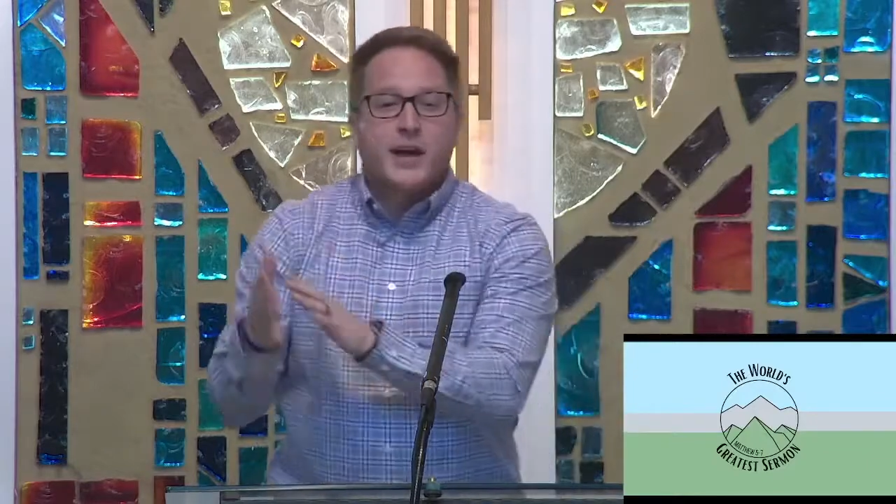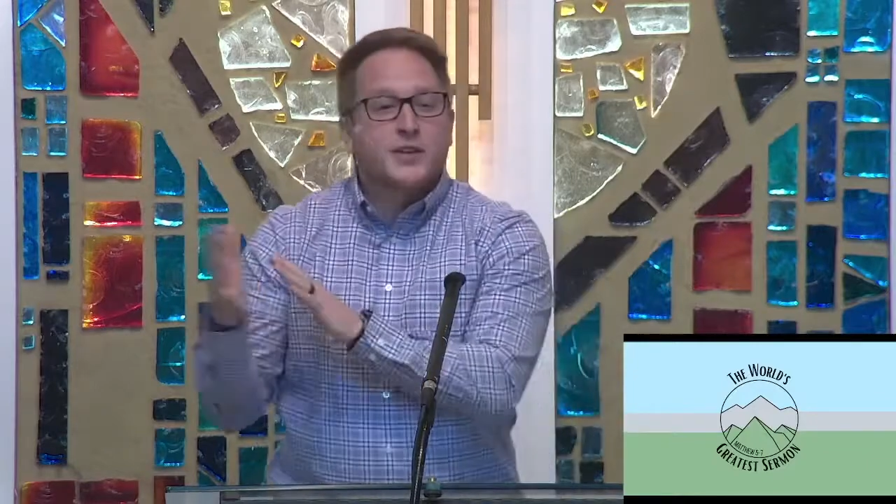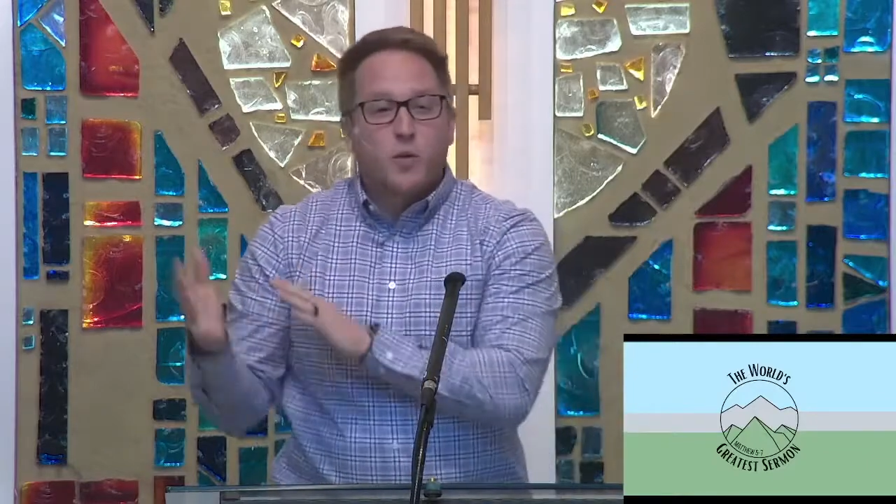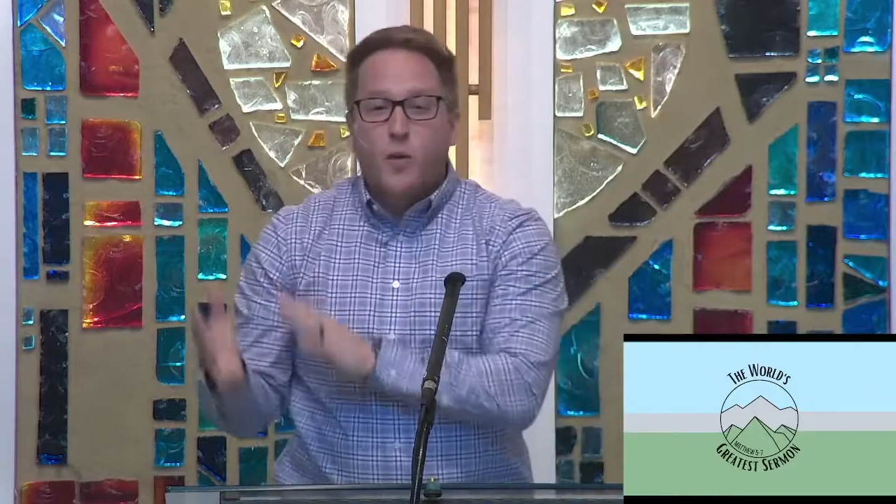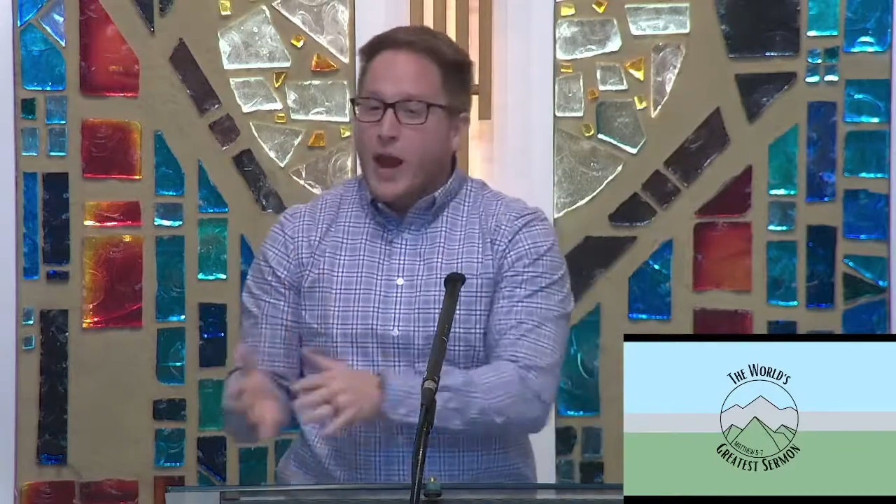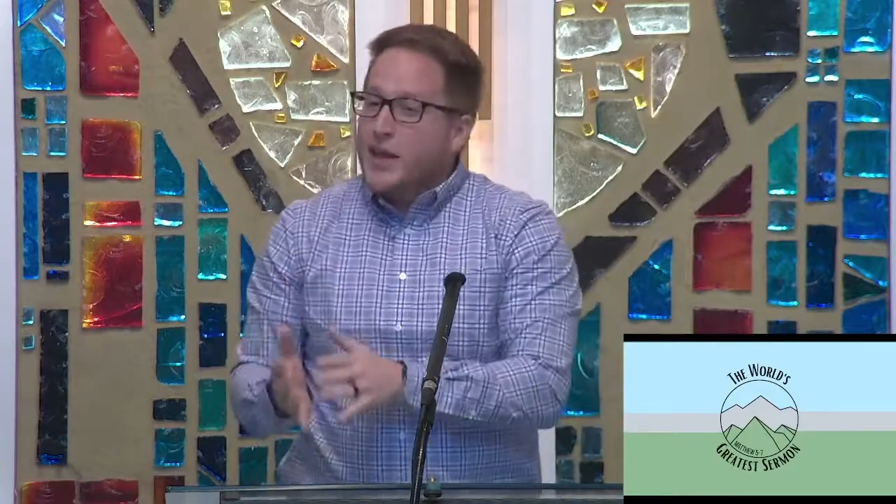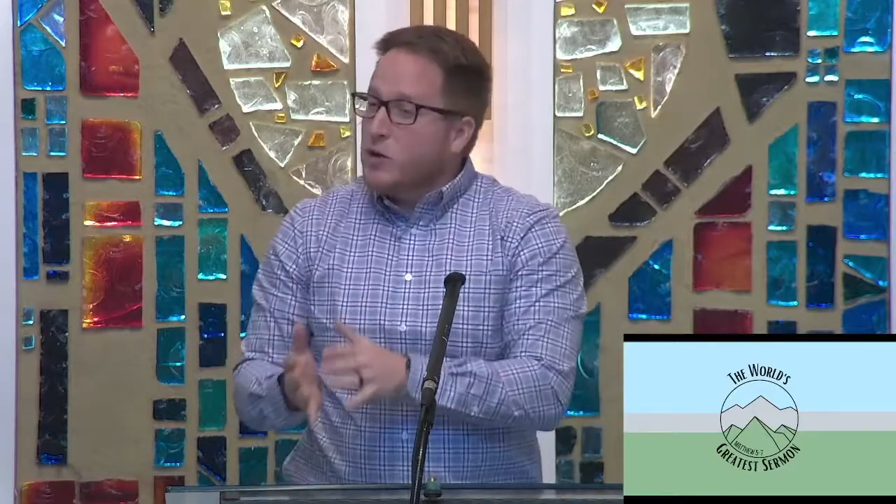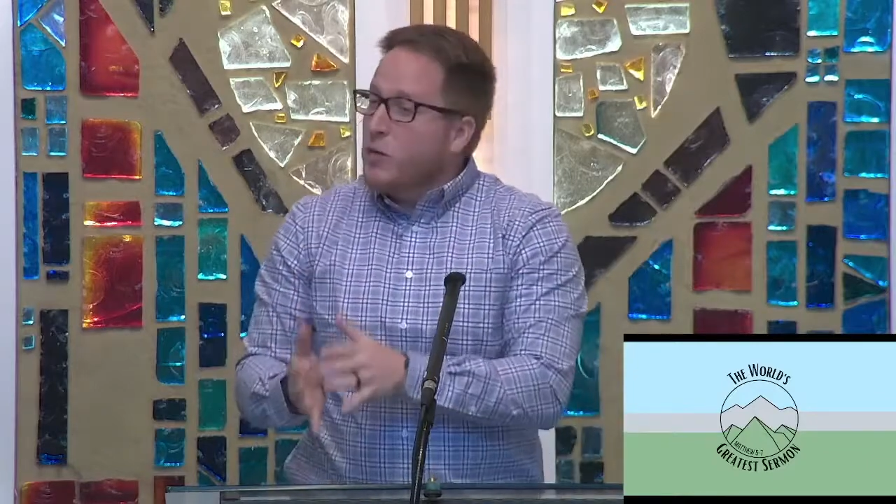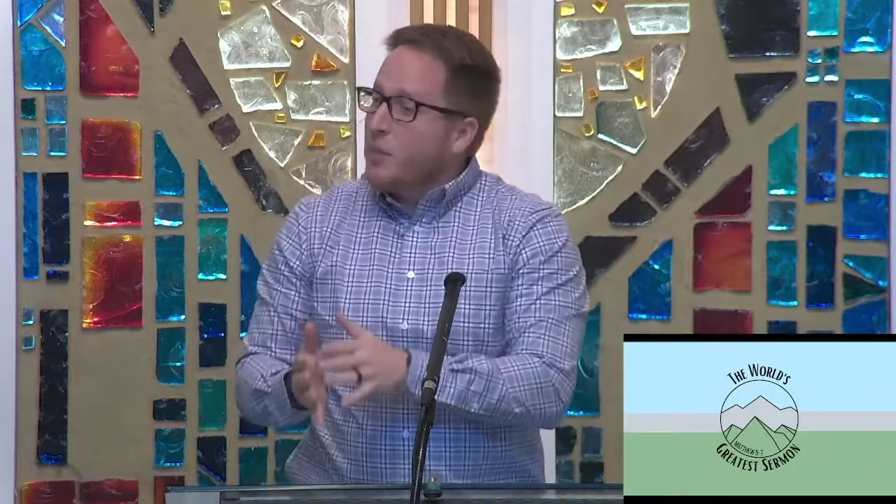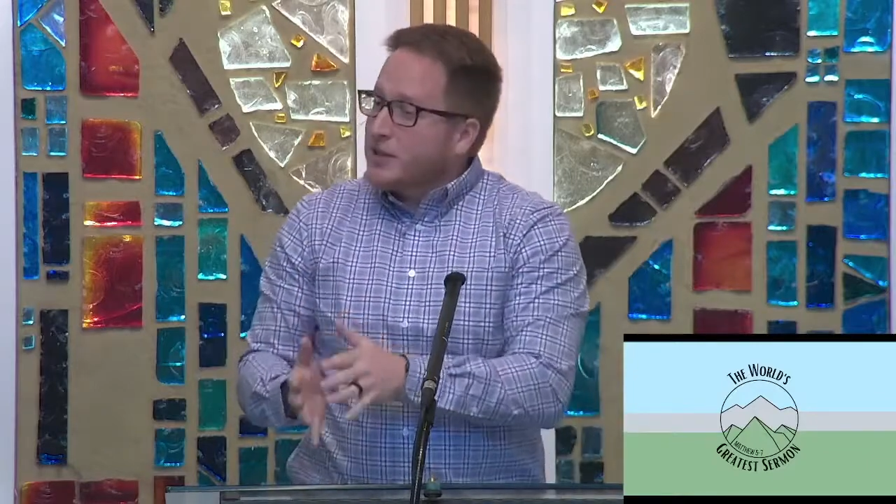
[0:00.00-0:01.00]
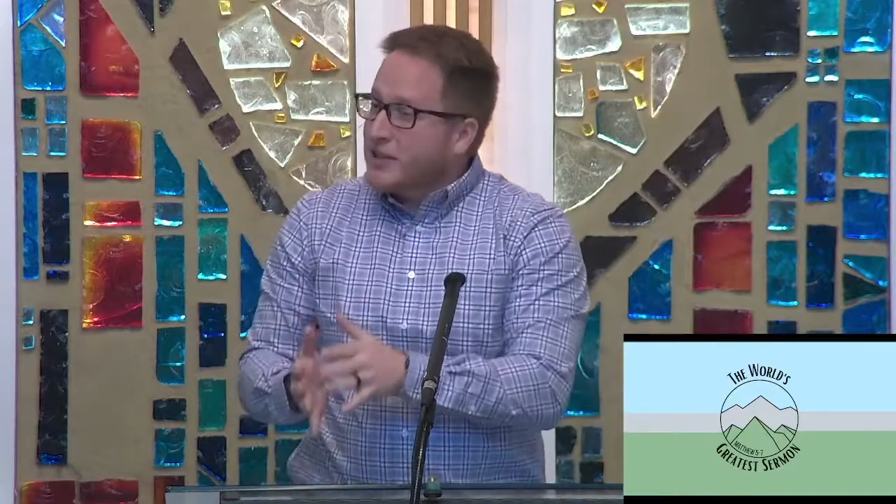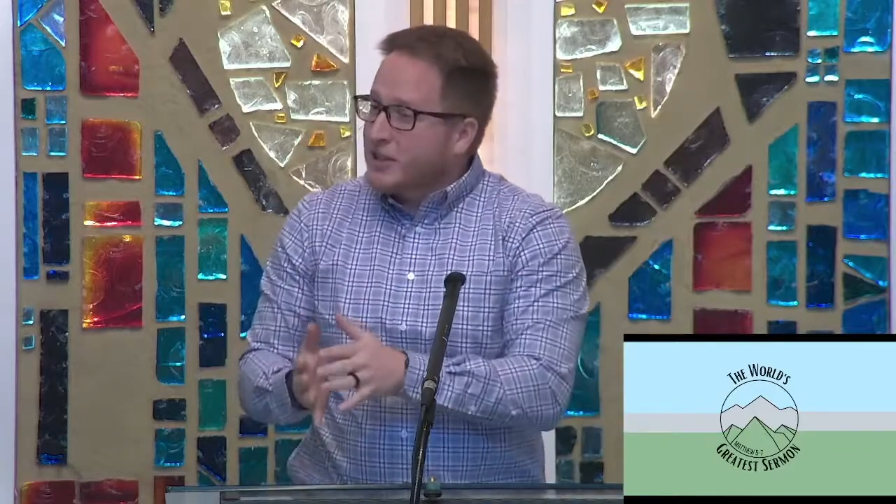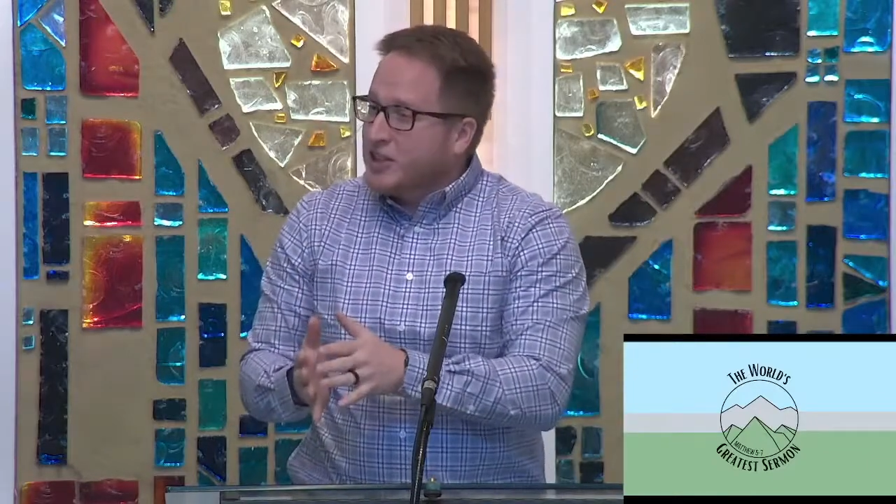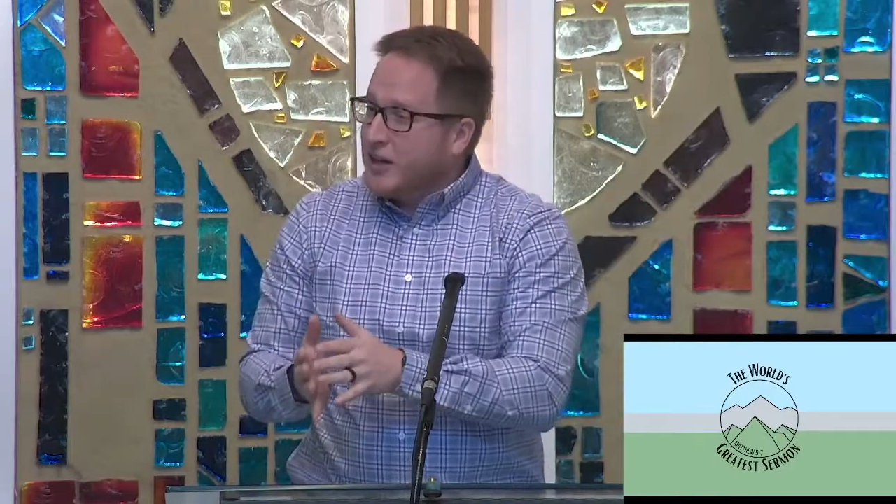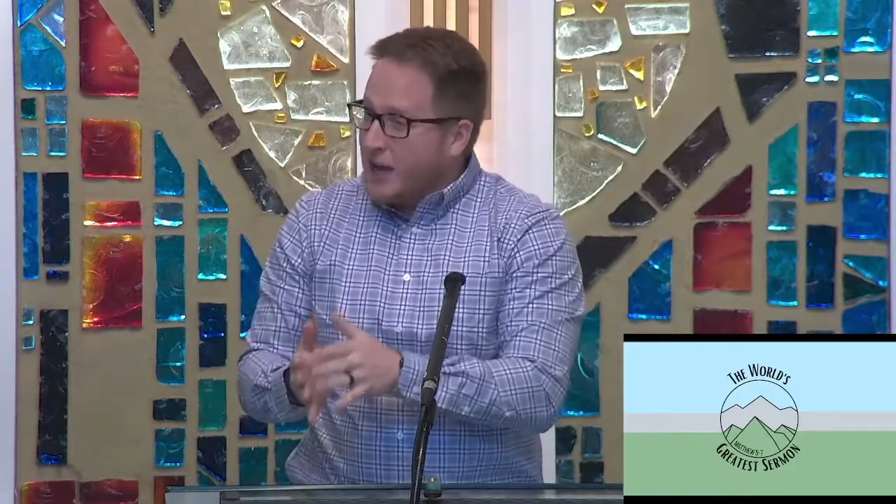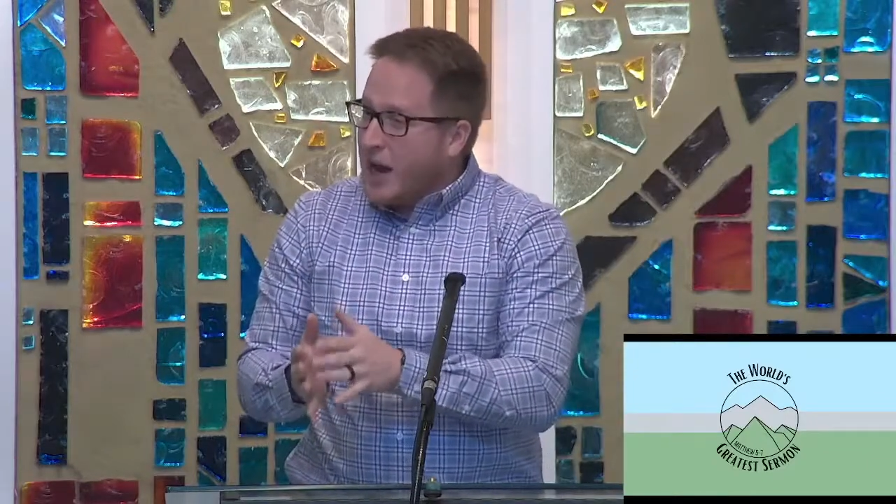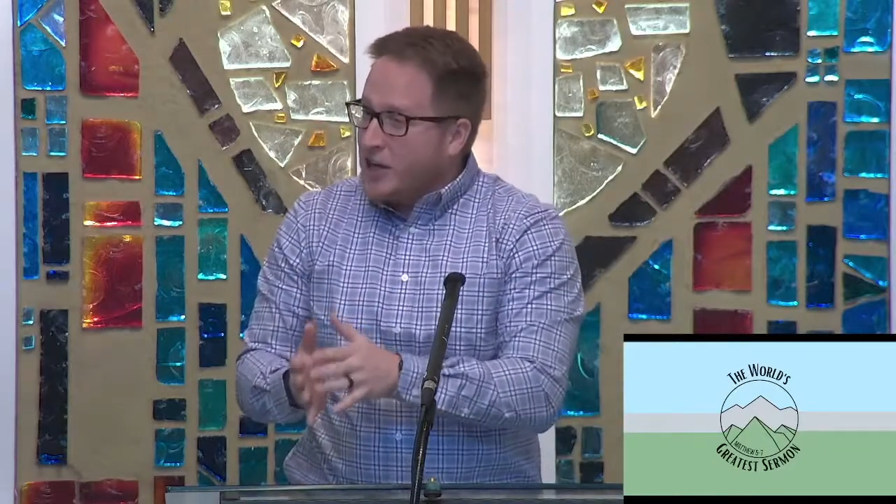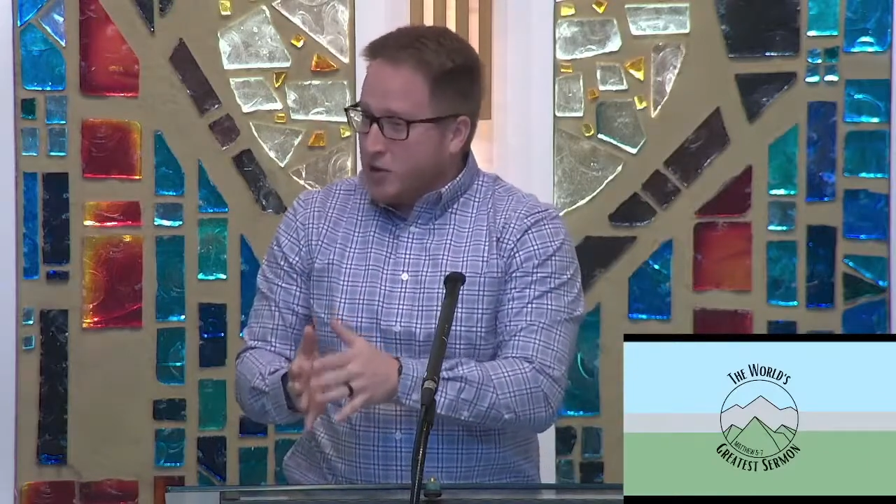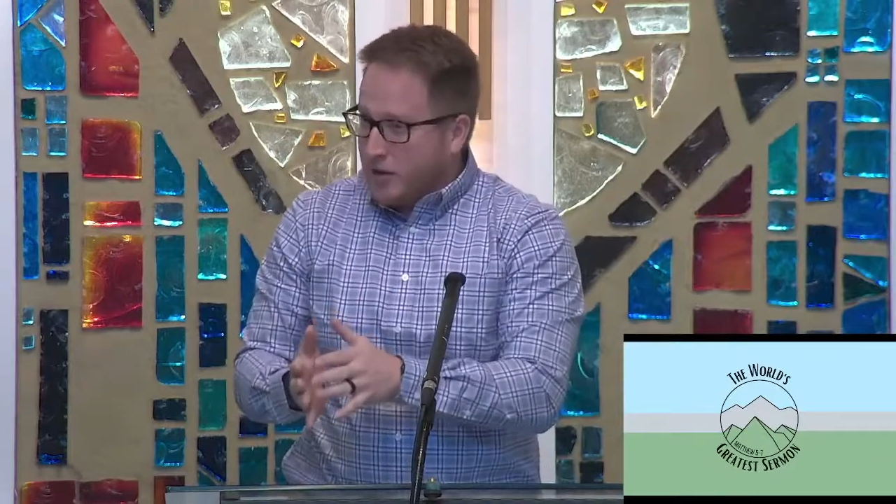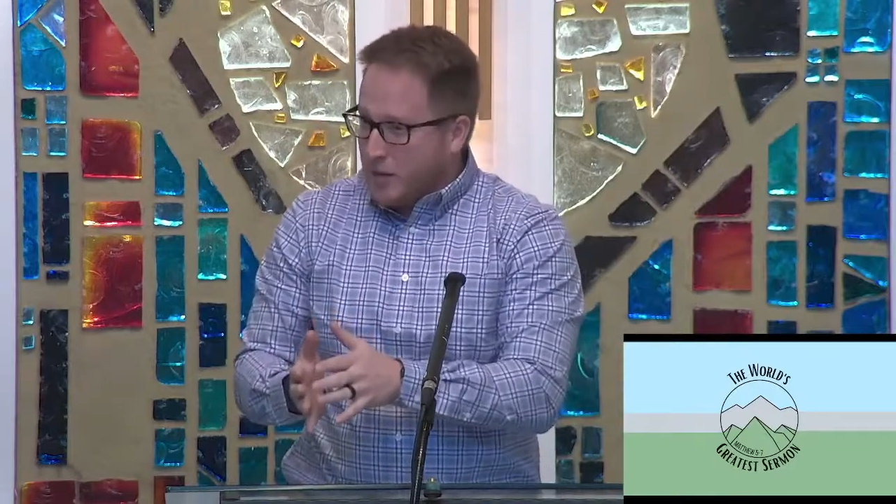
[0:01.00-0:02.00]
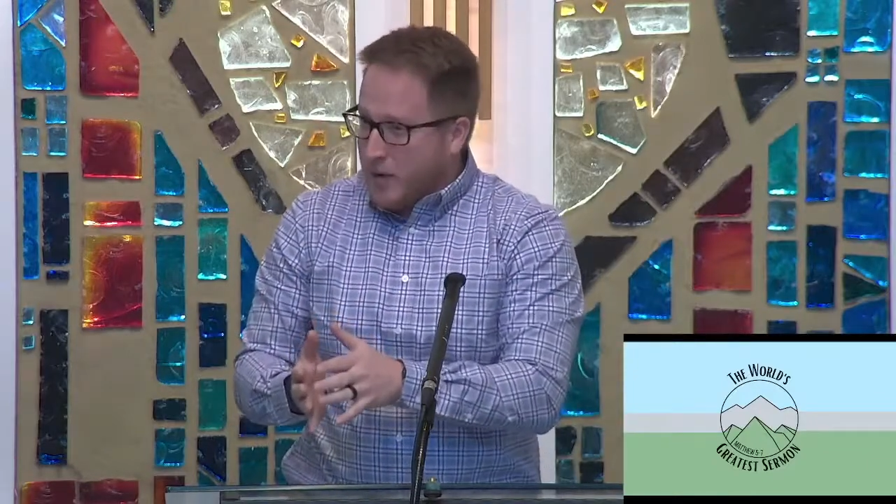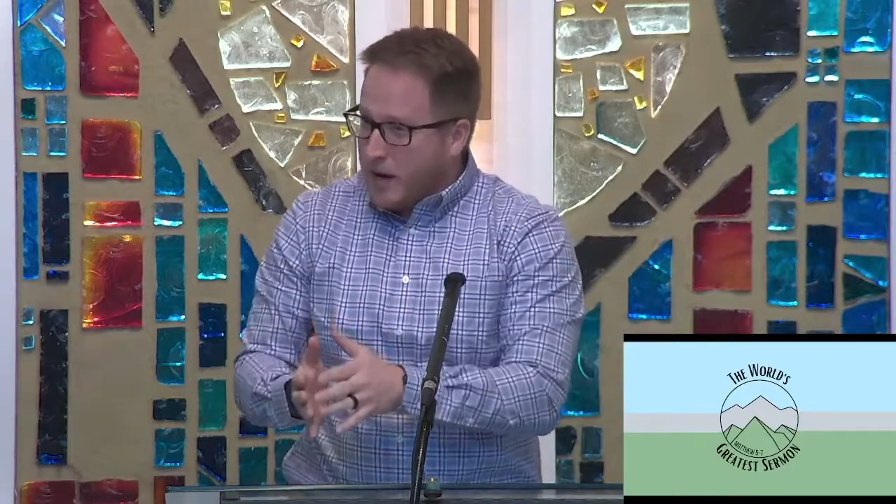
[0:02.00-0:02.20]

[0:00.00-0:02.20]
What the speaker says: to wake you up to this danger a little bit.